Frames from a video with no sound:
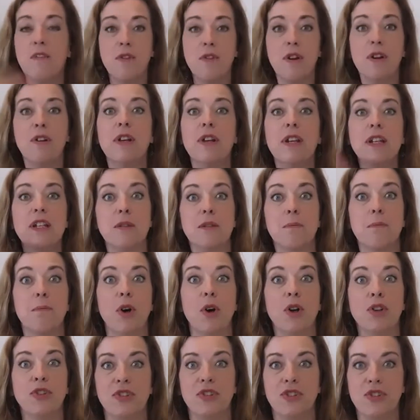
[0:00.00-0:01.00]
very
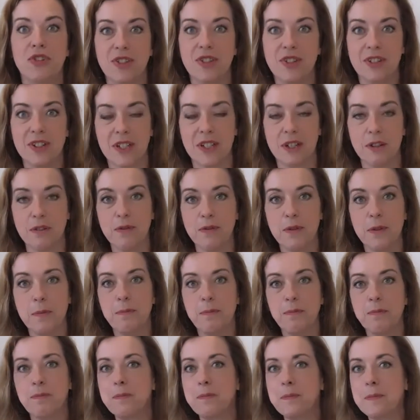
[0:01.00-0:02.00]
demonstrative,
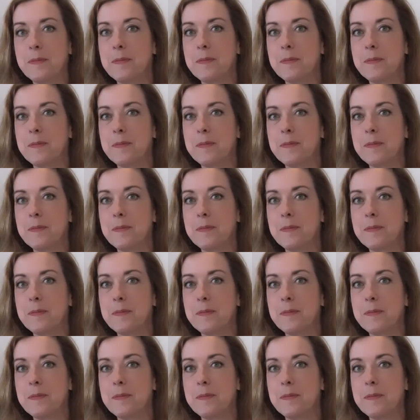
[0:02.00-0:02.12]
it